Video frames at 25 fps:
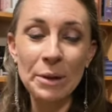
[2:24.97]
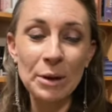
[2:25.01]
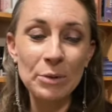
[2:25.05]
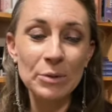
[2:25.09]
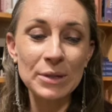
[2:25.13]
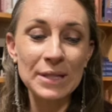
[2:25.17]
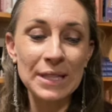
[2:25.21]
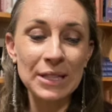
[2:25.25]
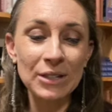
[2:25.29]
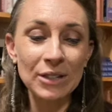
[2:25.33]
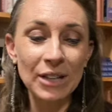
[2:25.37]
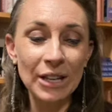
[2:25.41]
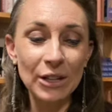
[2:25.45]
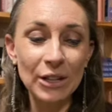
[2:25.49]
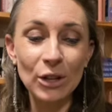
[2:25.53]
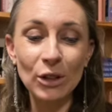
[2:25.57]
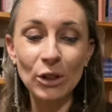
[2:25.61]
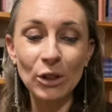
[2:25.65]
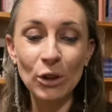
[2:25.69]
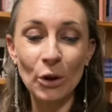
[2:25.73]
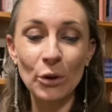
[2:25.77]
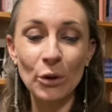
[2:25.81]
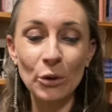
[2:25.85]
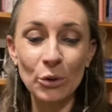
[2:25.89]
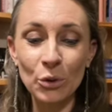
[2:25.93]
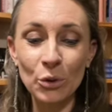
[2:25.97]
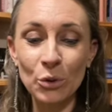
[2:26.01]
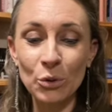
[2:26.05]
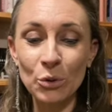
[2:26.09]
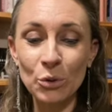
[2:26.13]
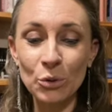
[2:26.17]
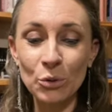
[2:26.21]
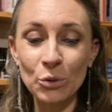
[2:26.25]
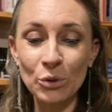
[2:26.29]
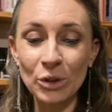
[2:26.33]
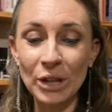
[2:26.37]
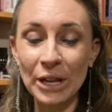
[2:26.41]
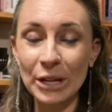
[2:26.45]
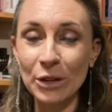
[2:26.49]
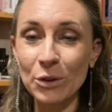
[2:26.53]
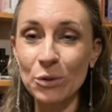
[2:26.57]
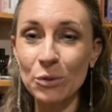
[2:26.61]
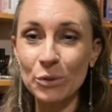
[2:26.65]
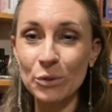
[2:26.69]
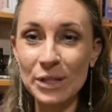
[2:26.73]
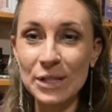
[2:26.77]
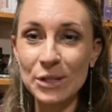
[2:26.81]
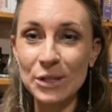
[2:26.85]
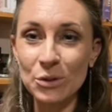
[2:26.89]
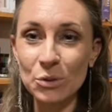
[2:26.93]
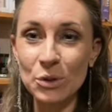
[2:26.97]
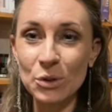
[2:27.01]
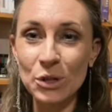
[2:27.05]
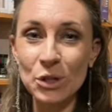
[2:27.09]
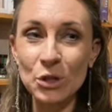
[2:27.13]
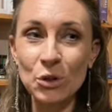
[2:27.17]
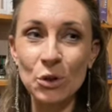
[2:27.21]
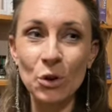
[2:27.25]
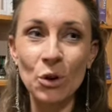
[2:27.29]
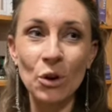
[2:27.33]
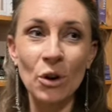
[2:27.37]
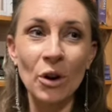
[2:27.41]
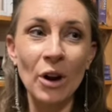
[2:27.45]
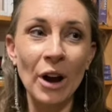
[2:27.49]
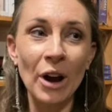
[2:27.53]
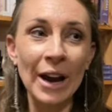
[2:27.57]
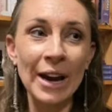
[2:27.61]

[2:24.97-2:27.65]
It was in like a local like crystal store.